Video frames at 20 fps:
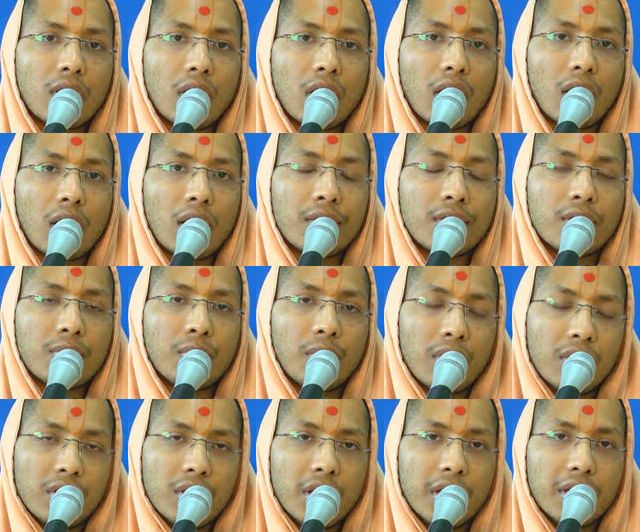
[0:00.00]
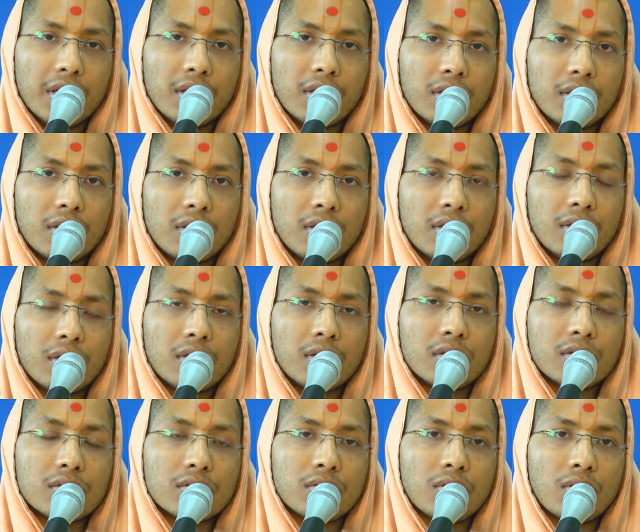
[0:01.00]
on the mandir.
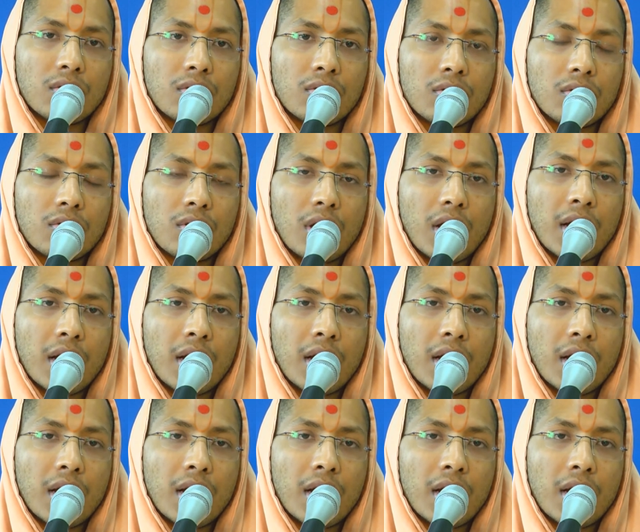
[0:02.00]
So